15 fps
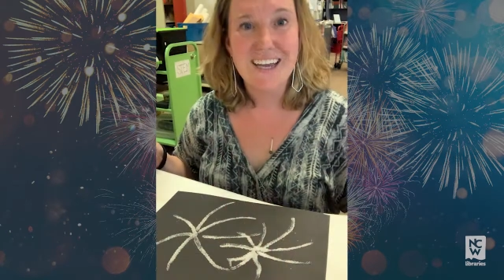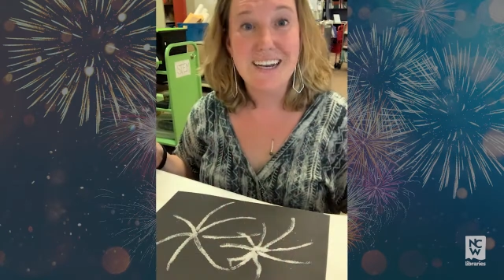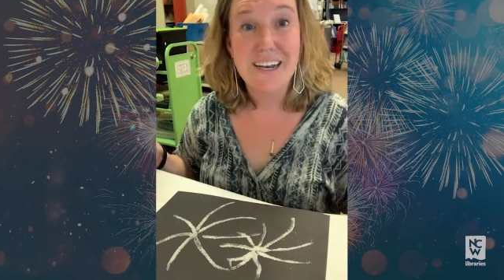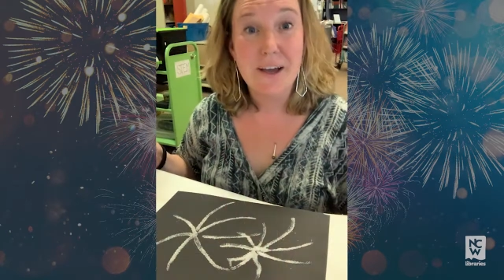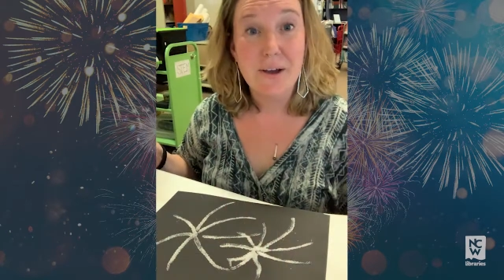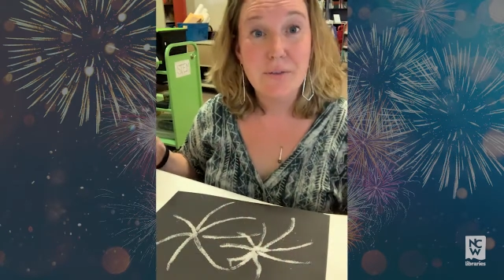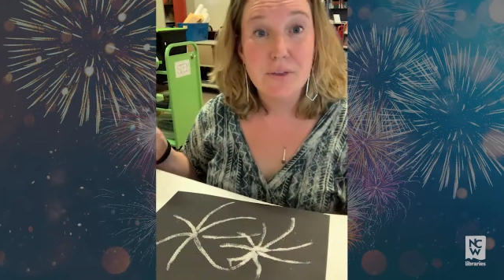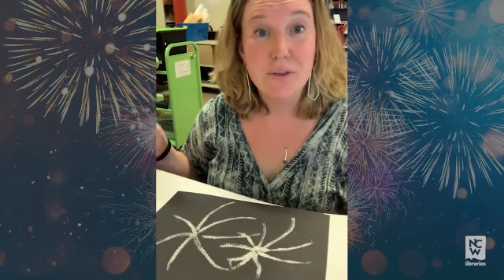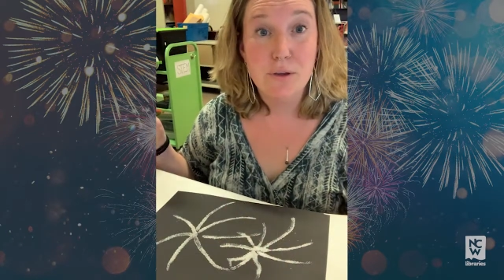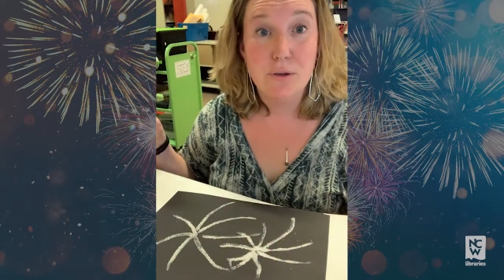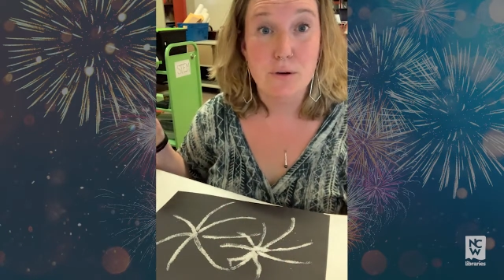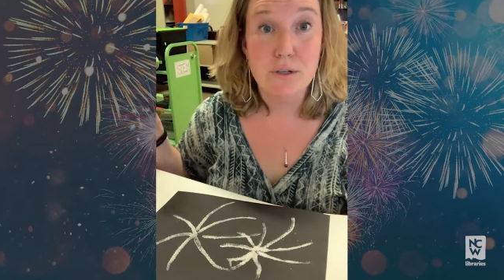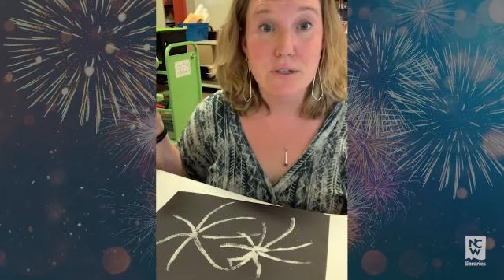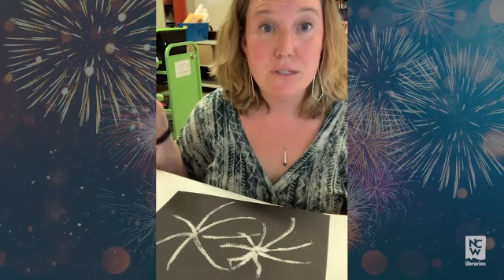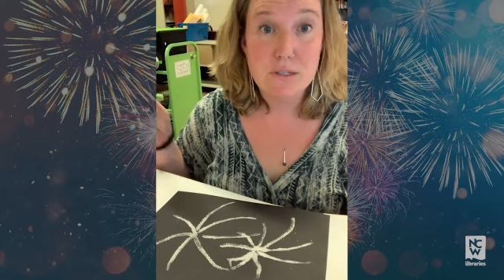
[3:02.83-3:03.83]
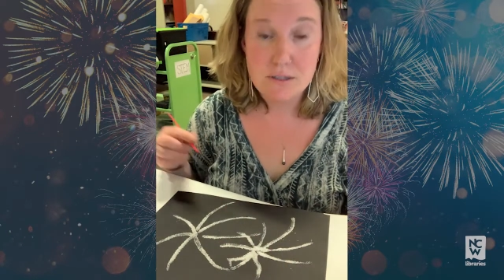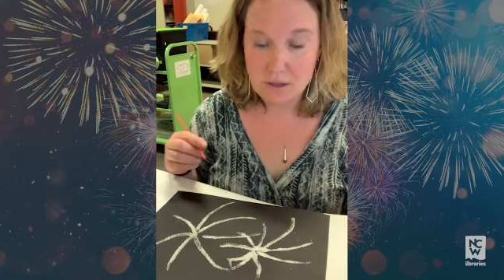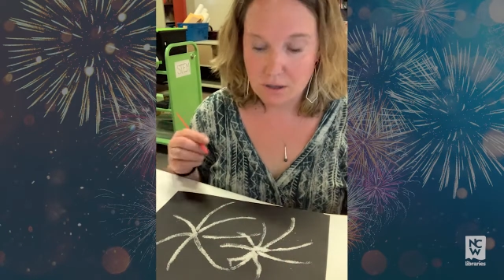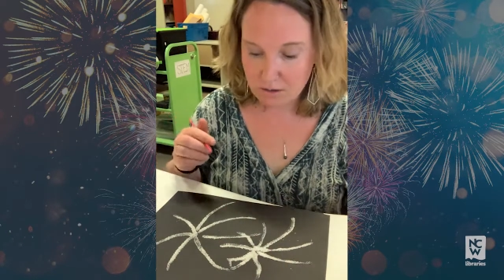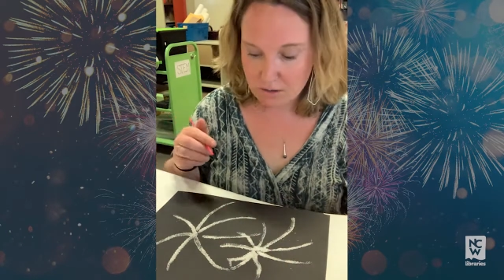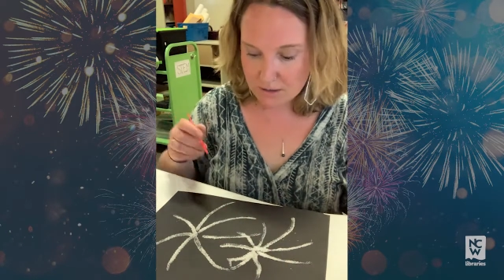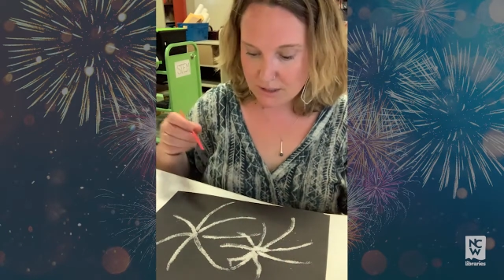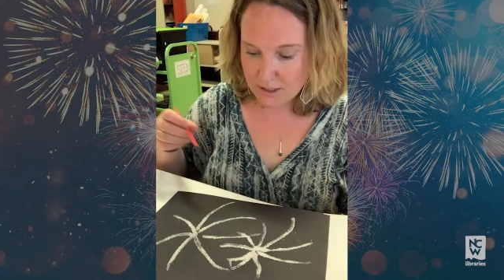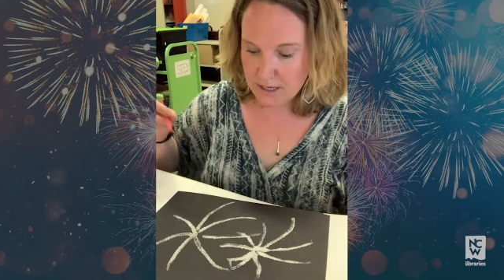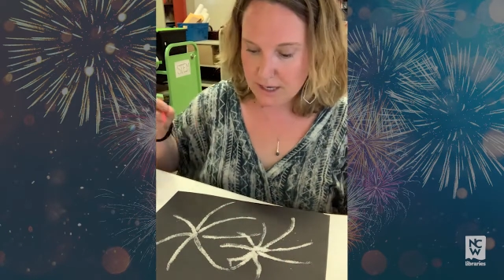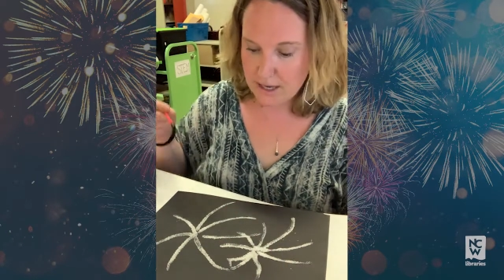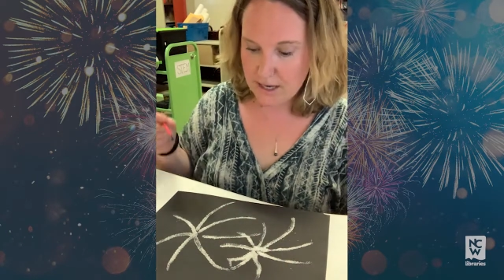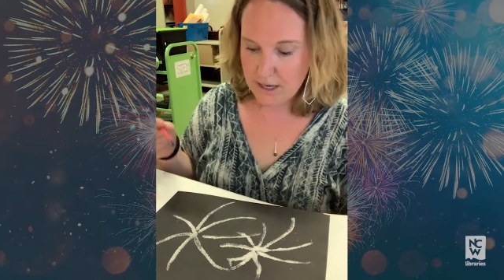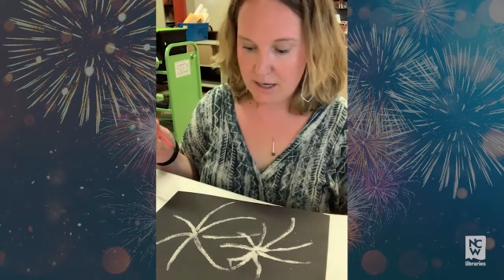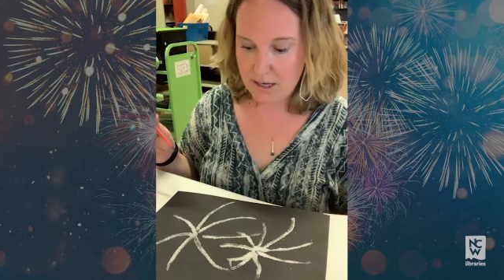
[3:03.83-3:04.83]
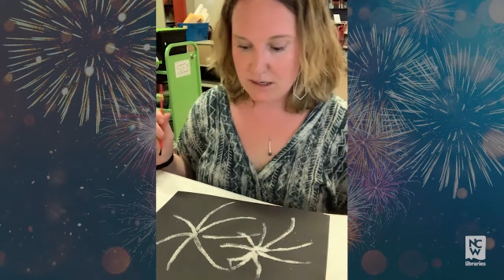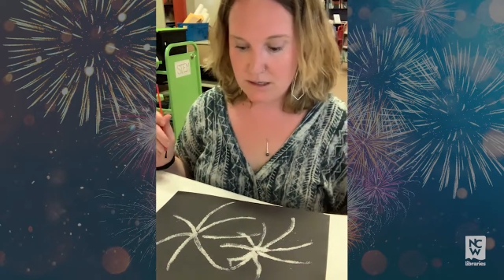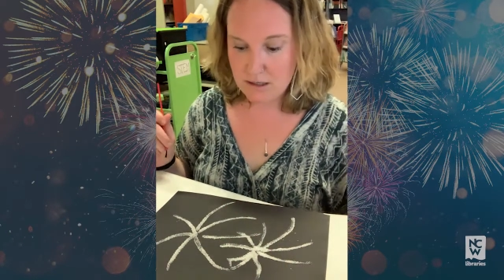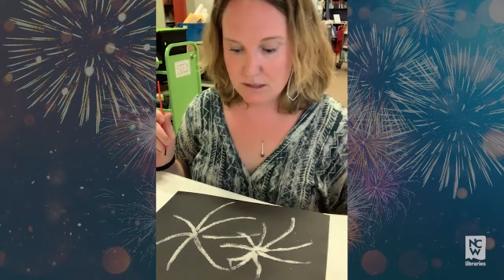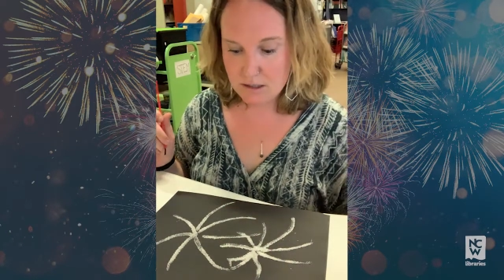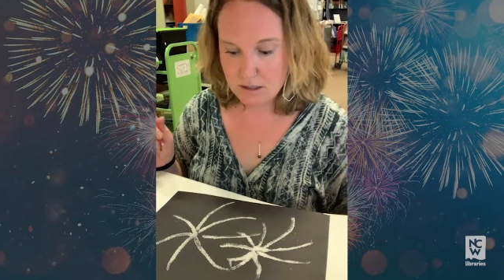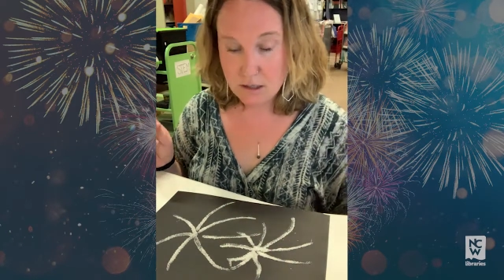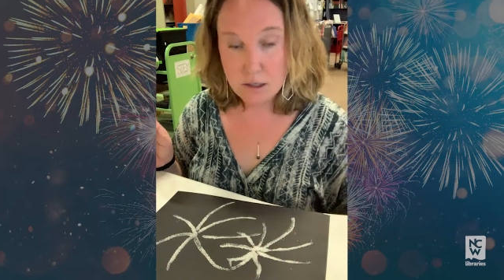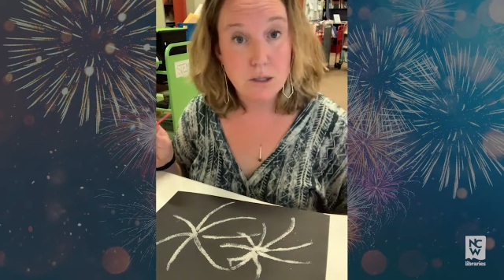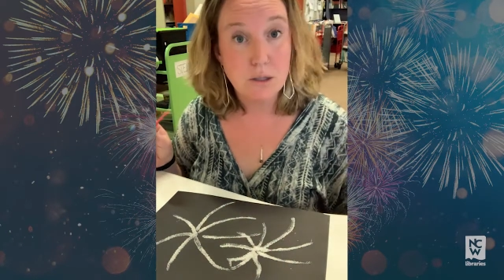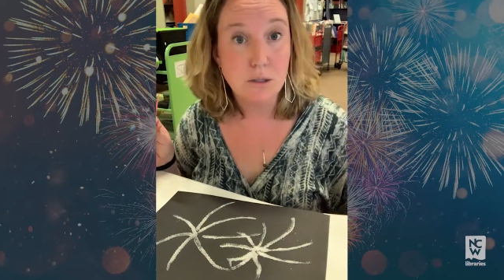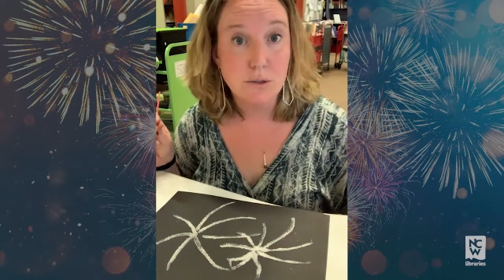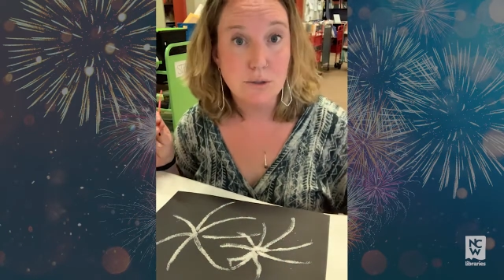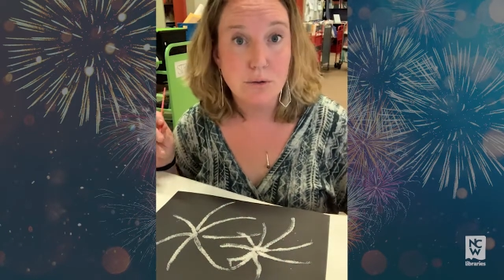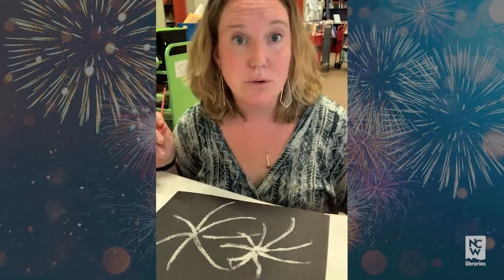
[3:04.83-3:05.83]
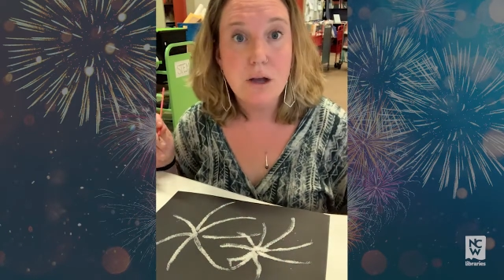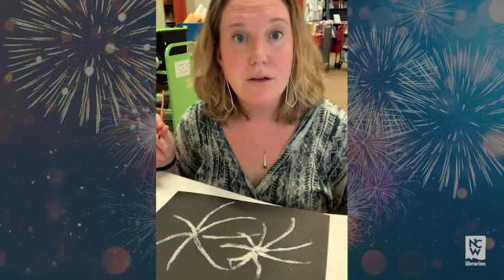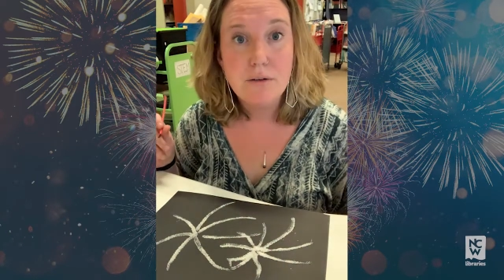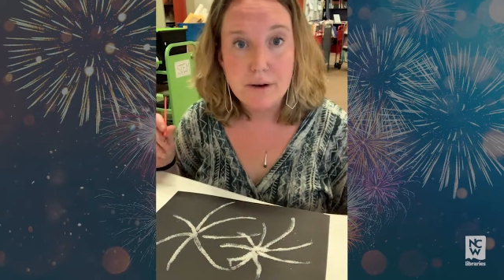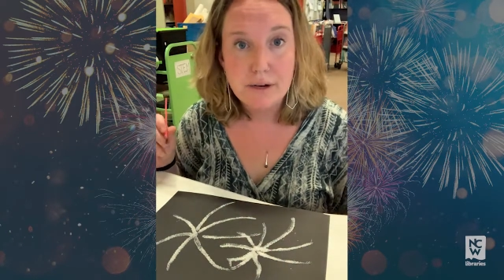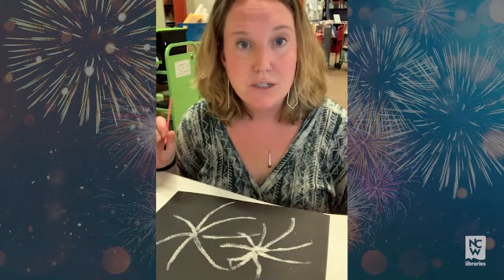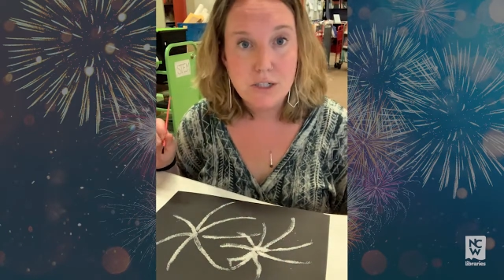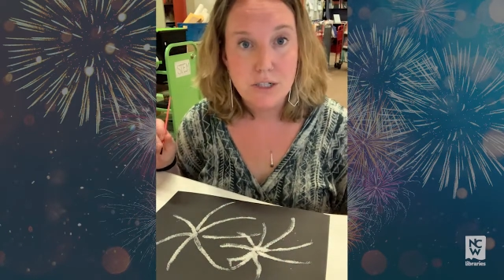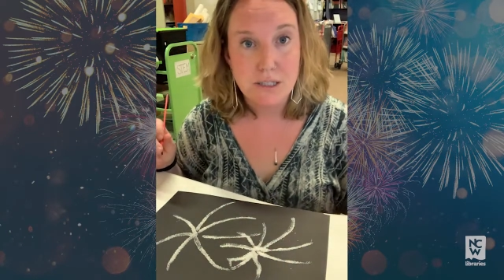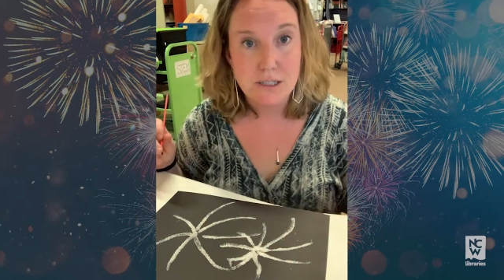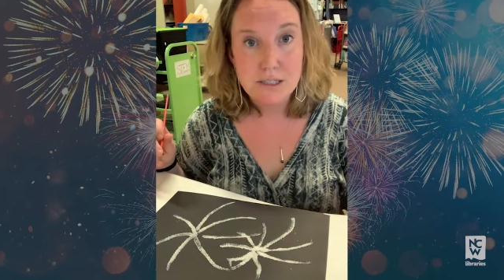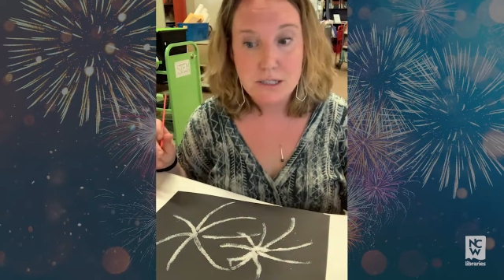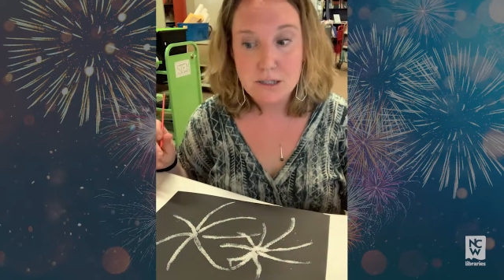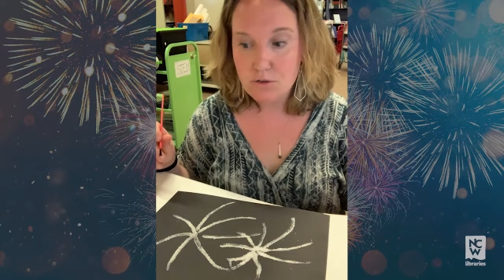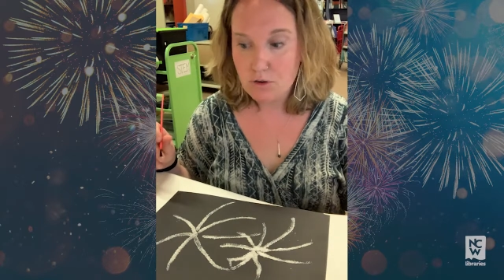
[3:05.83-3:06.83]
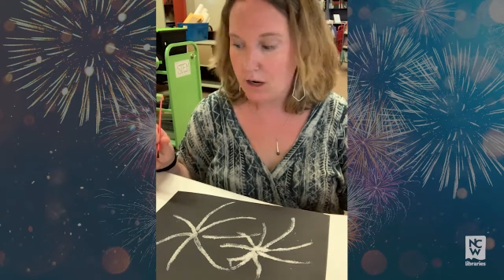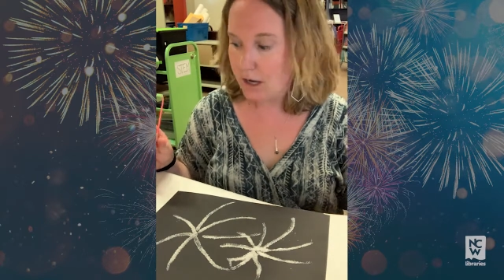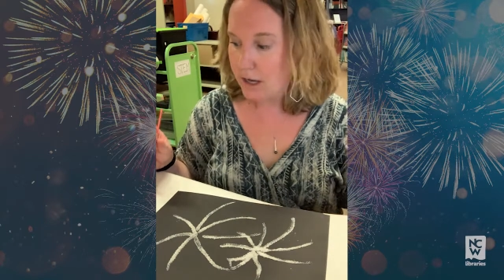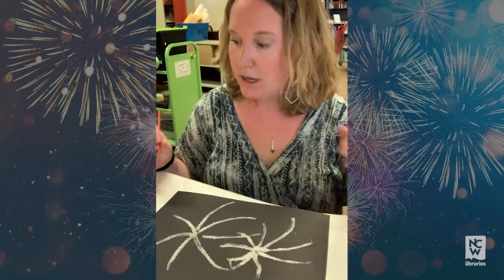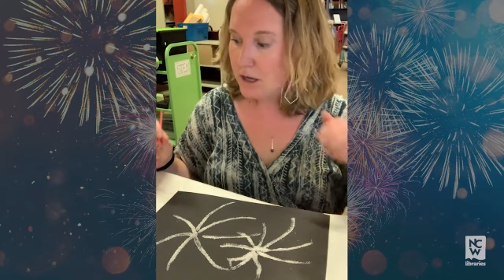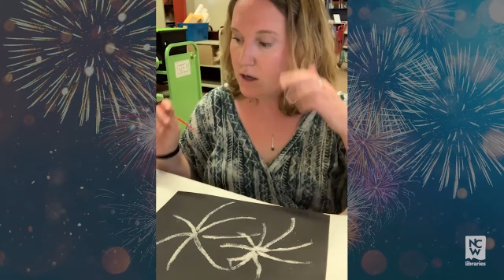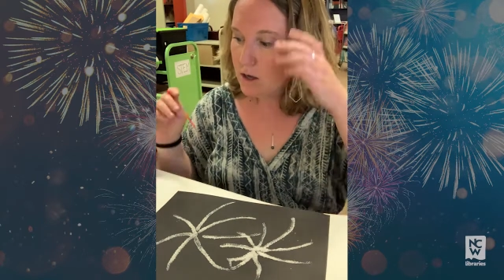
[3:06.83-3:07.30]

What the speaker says: Now that your salt and glue have had a chance to dry,